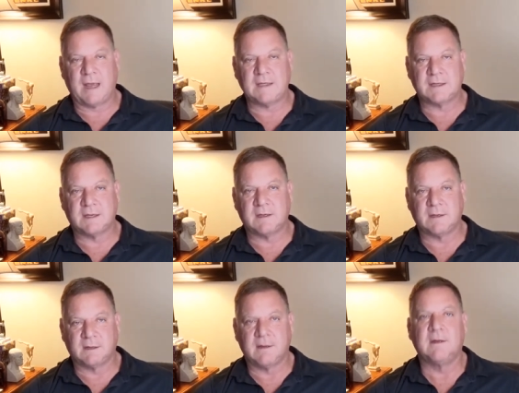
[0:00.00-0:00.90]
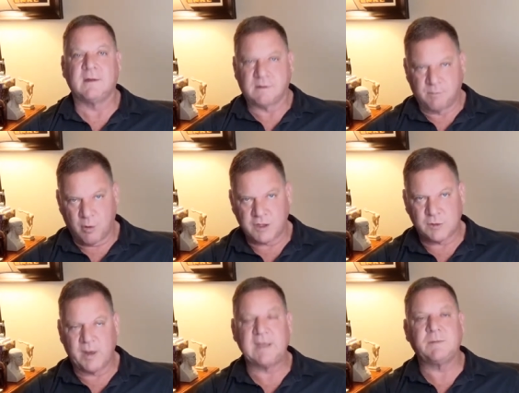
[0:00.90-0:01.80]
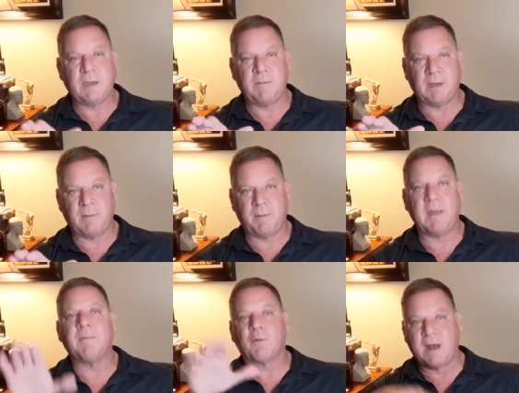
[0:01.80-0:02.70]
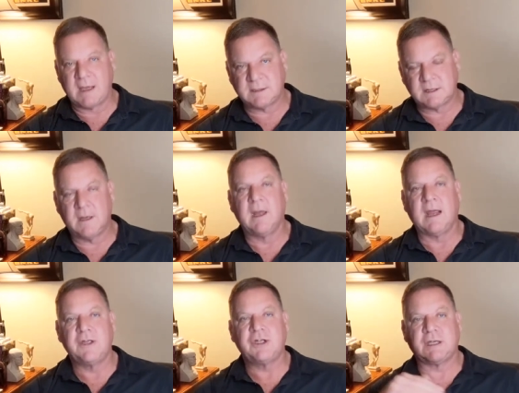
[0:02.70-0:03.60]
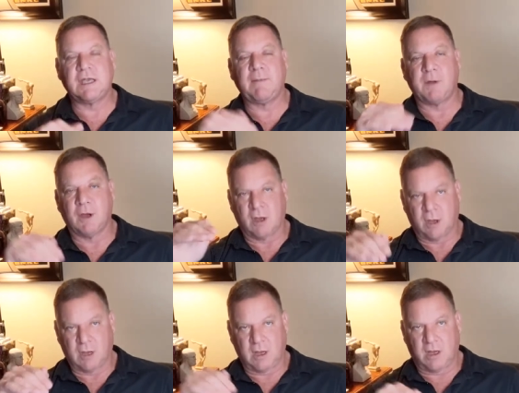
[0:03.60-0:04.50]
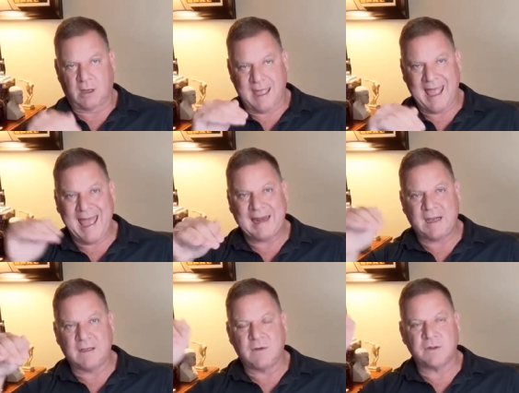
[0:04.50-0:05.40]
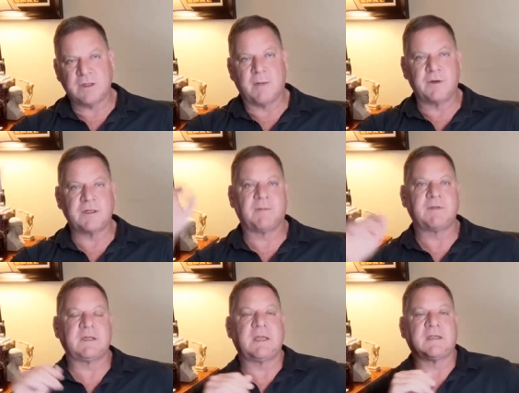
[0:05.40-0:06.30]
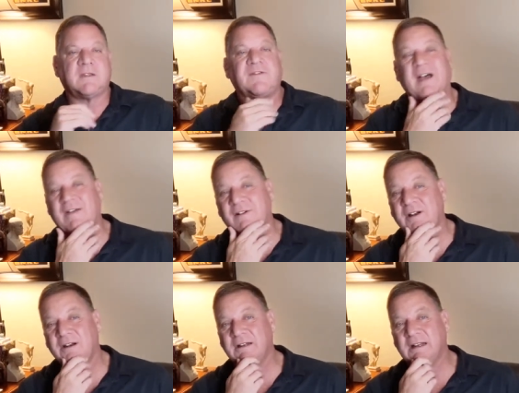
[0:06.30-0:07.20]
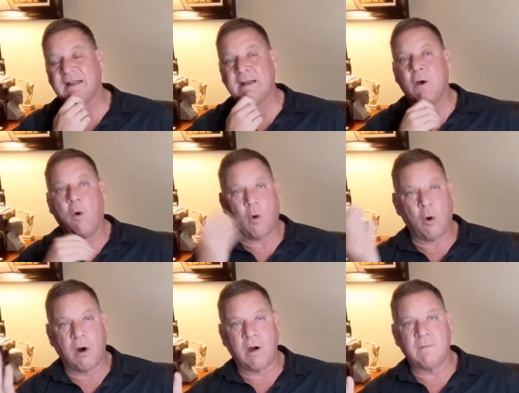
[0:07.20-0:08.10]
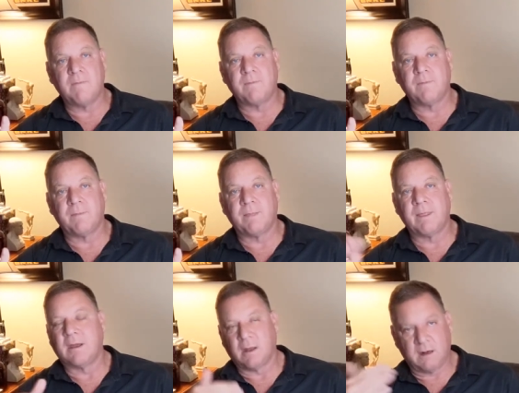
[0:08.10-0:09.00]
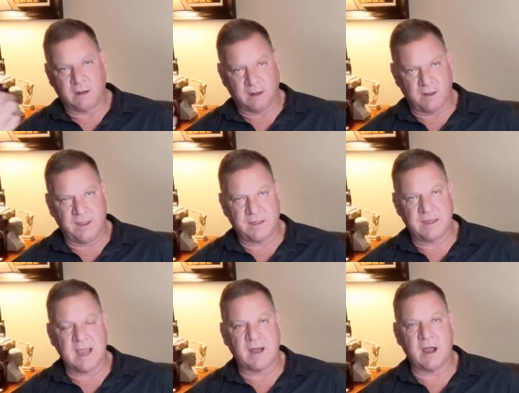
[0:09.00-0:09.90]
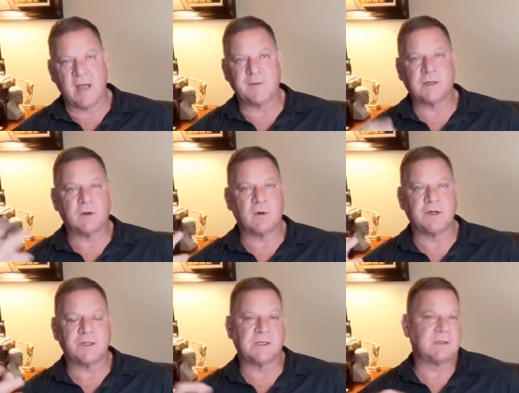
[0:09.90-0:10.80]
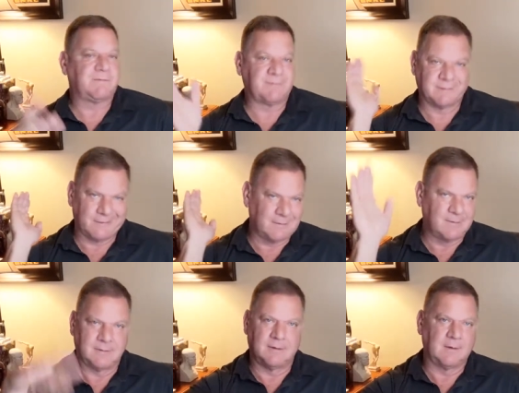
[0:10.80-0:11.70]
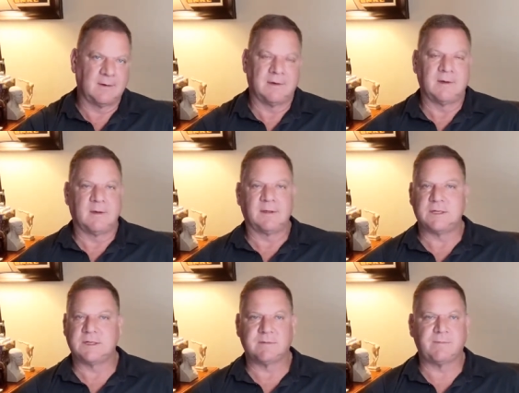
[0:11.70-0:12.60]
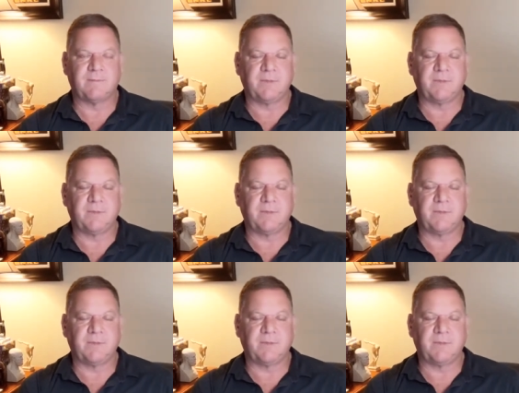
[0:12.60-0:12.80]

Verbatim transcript: rest, more swings beep beep beep rest, and just keep uh, adding those numbers up to get to the 500. Or the second option, of course, is just